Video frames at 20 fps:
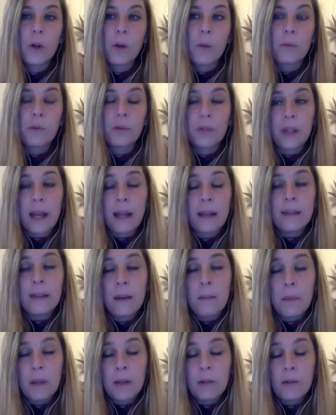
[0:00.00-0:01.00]
protect
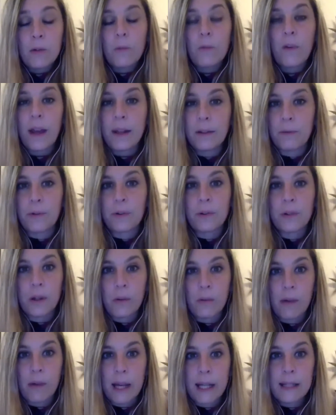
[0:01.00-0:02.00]
them and to fight for their
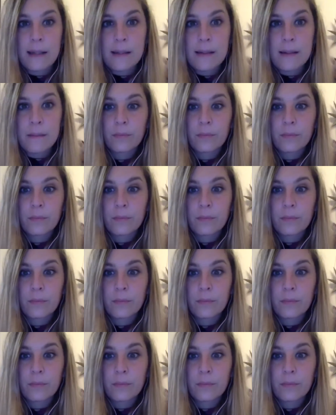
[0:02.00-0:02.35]
rights.